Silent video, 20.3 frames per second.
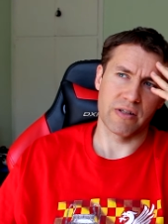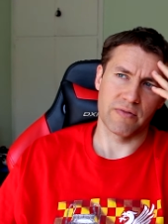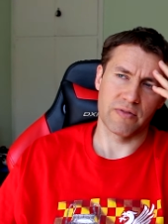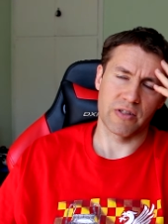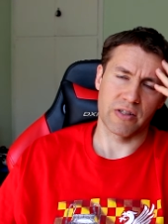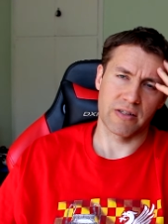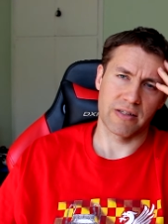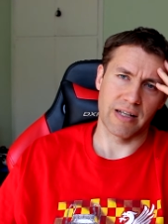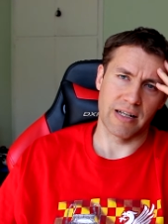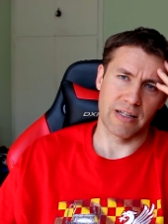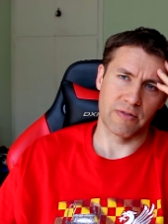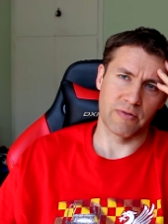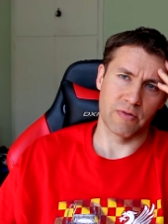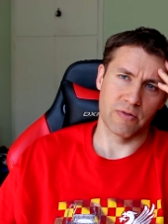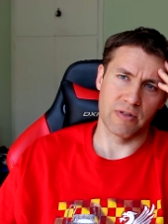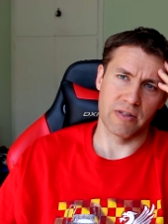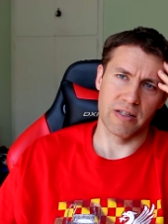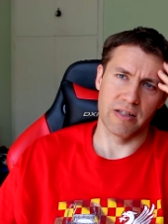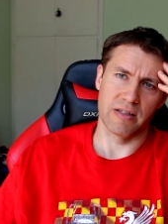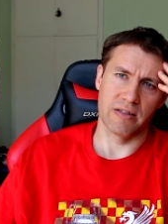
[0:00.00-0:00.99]
of successful
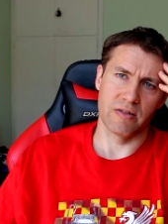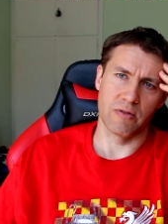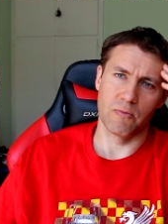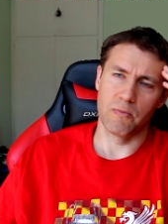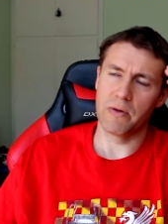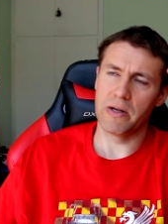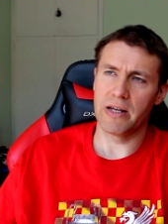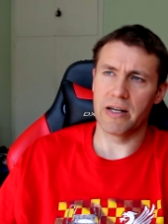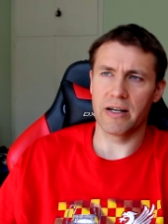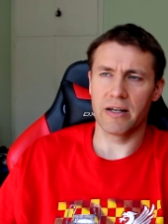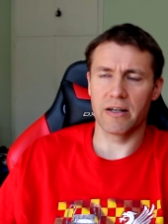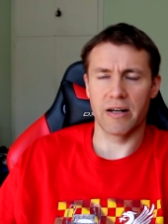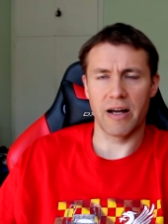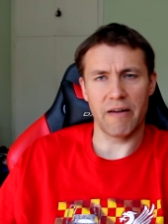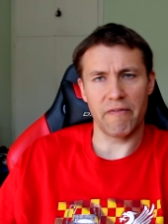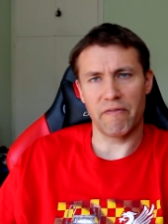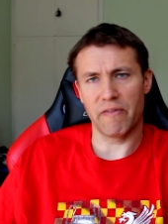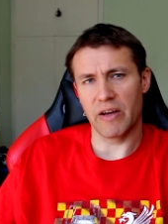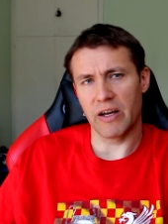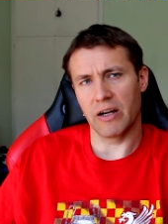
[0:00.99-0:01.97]
season. Winning an
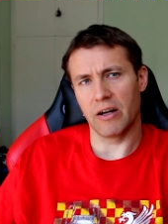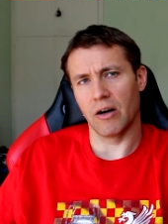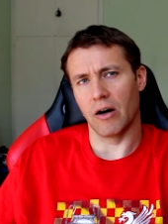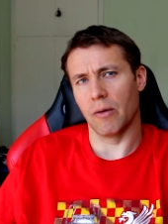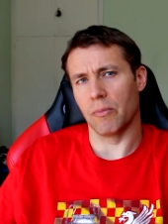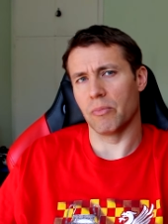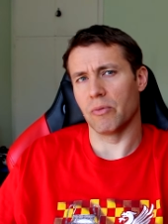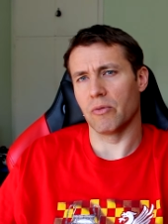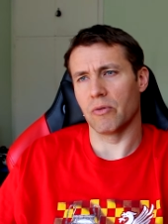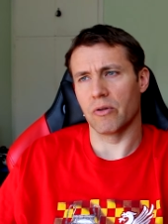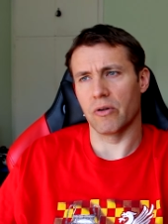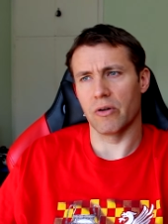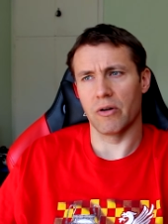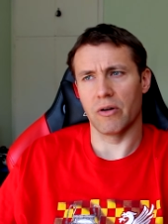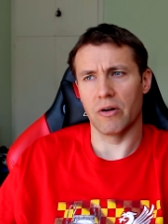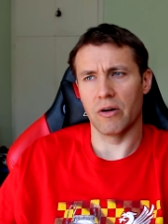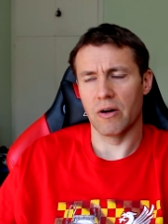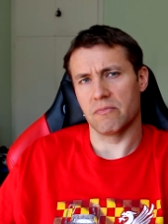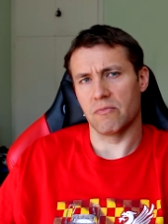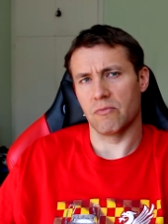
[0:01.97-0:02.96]
FA Cup or
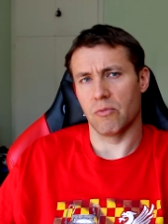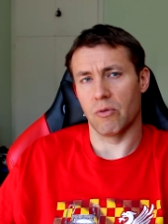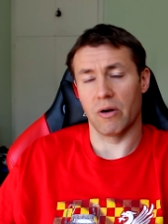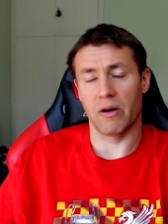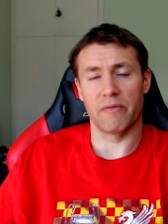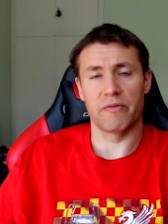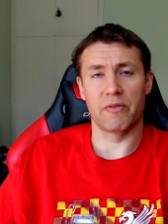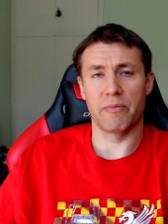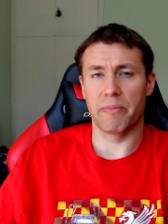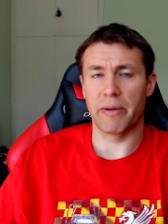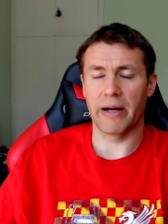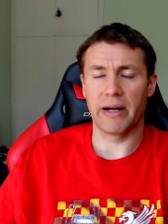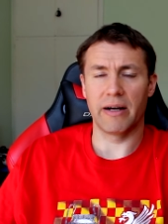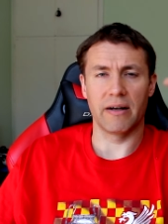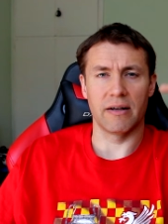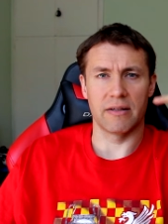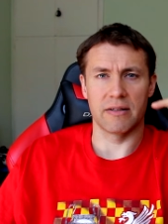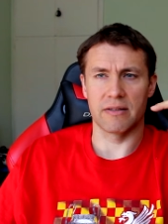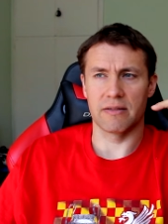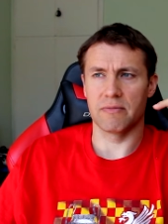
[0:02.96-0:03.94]
uh, one of the big
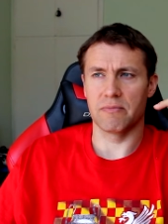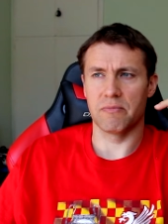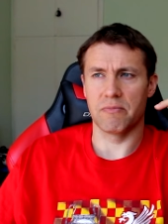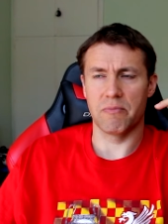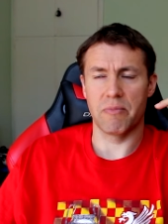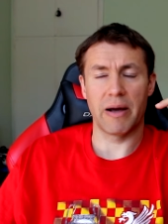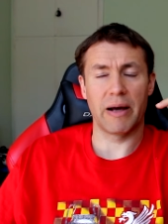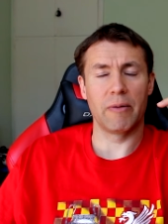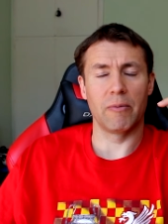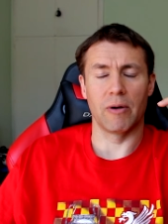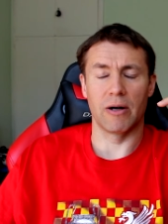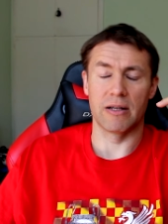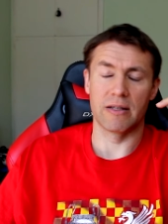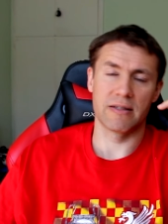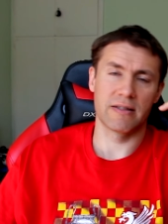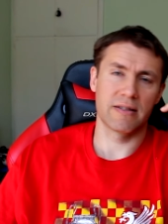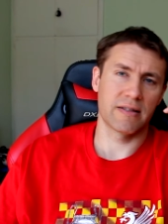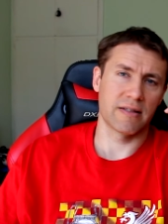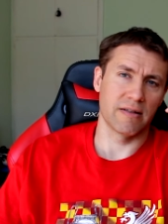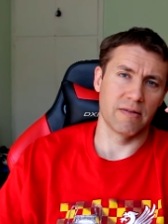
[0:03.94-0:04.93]
gun, big
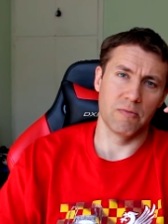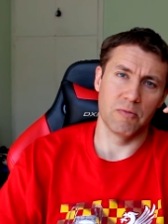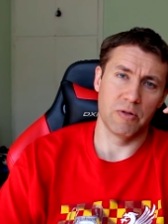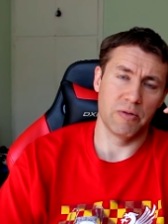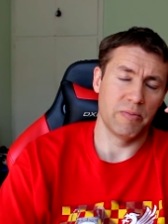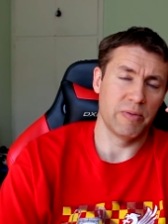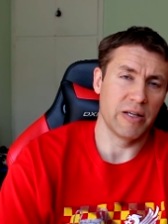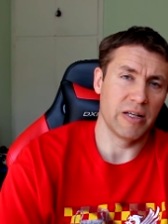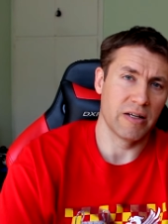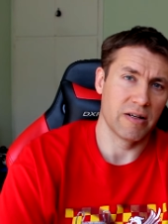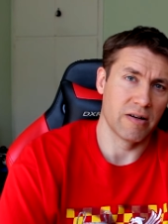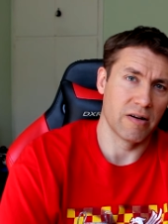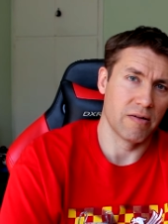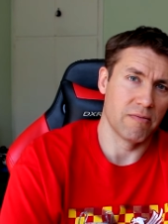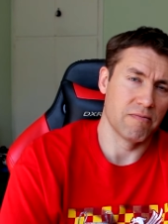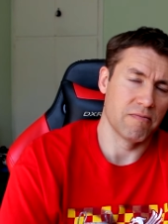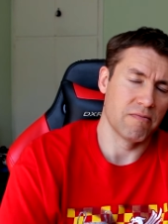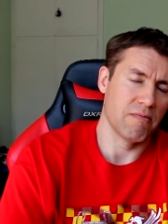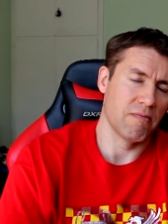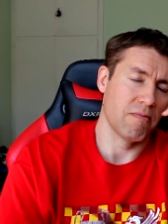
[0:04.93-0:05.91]
ones would be a
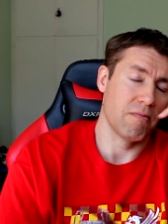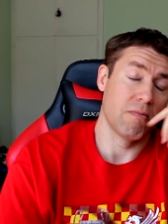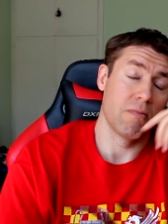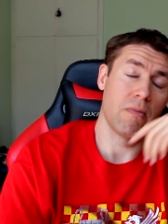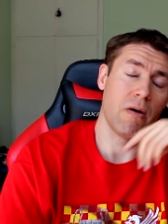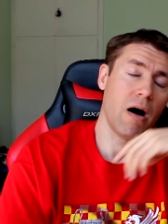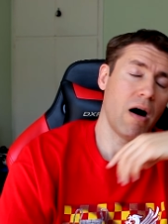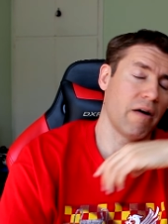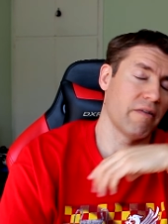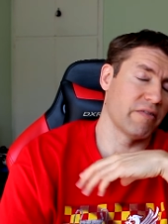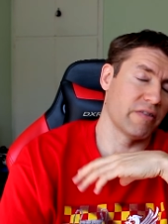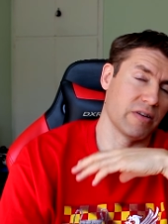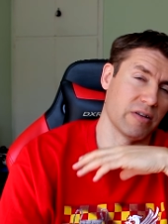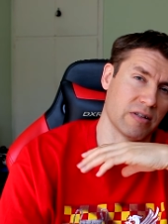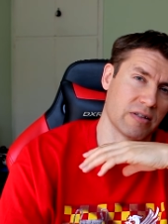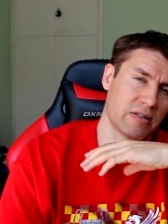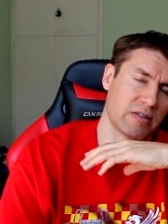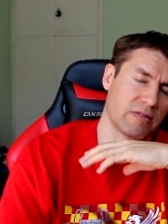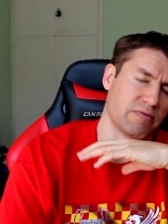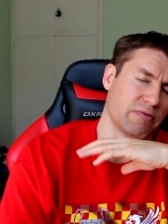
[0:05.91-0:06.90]

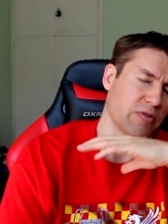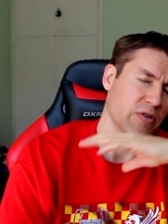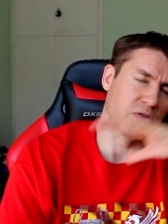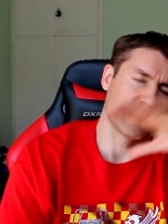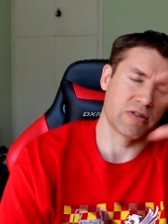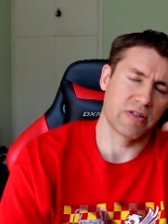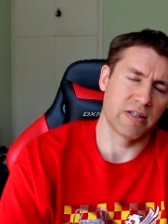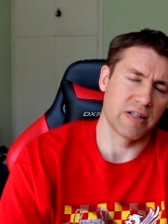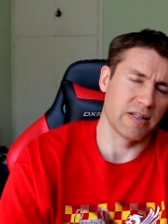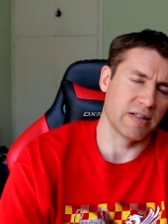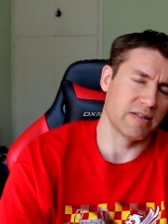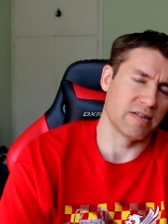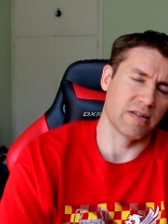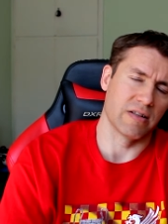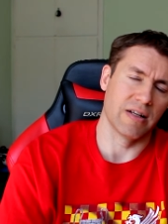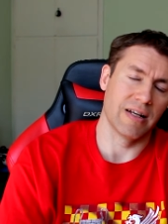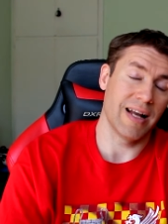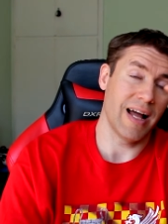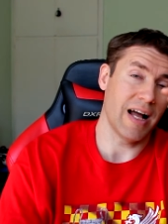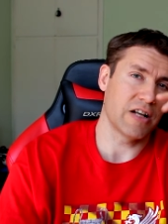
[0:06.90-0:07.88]
marvelous first
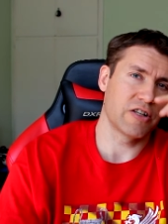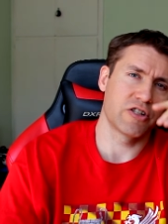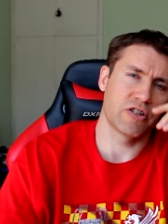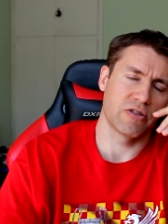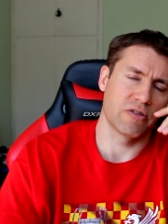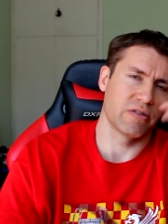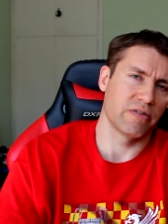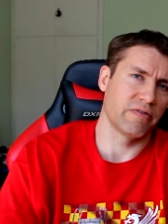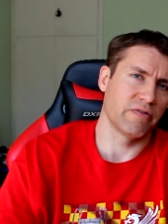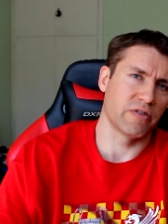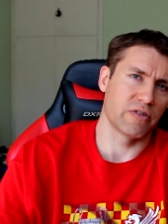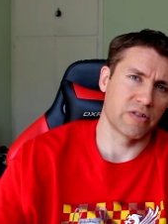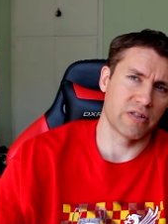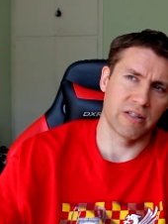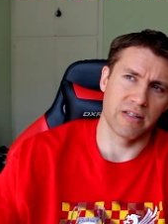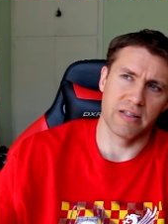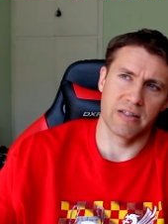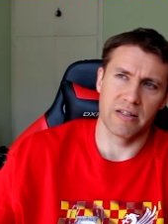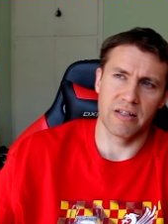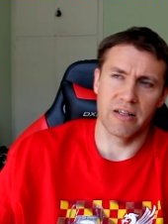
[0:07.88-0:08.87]
season, legendary first
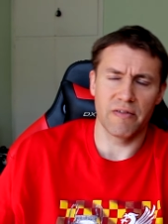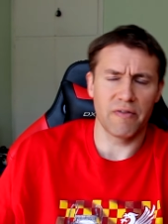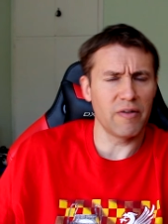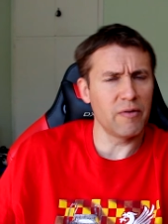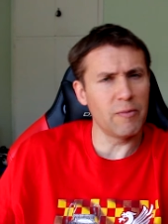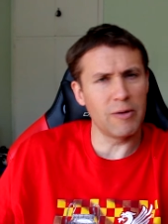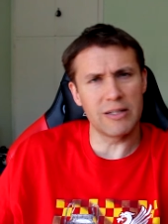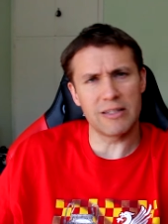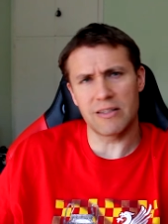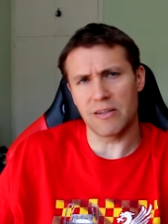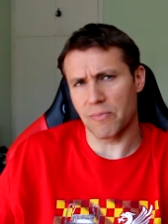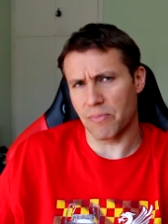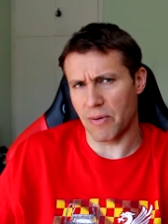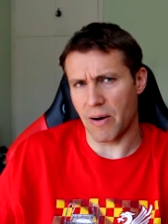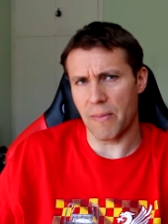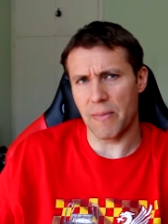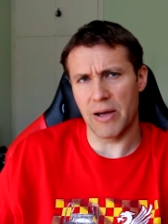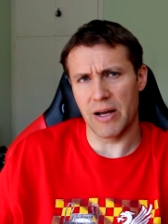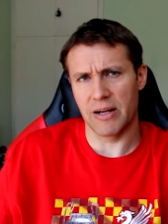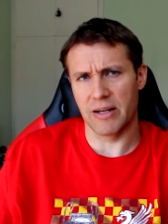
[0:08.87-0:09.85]
season. If he wins the
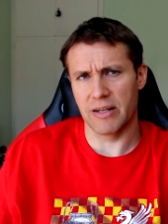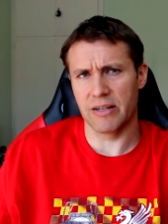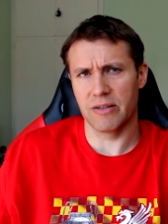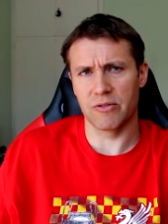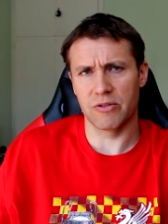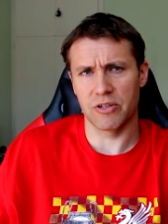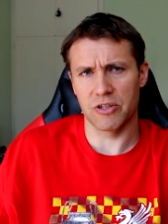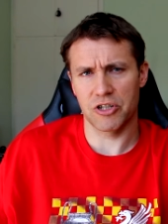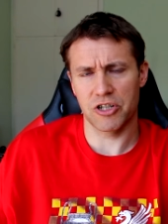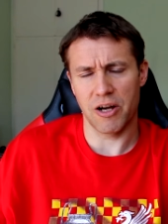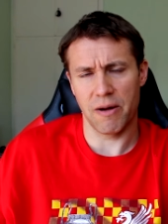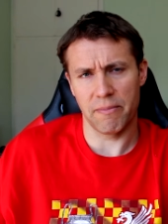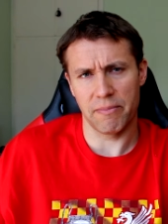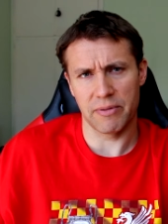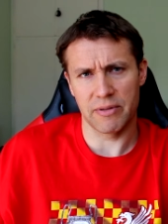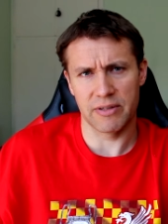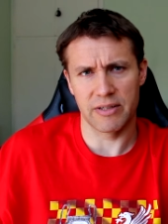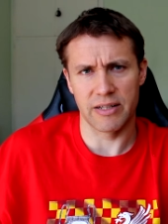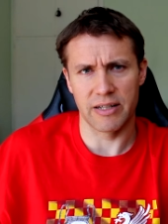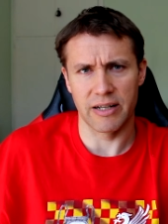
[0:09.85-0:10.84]
Premier League or the
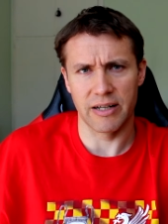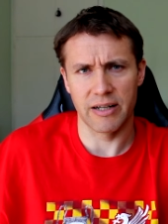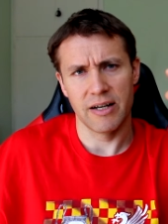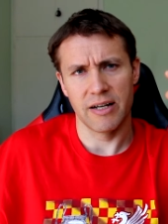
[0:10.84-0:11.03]
Champions League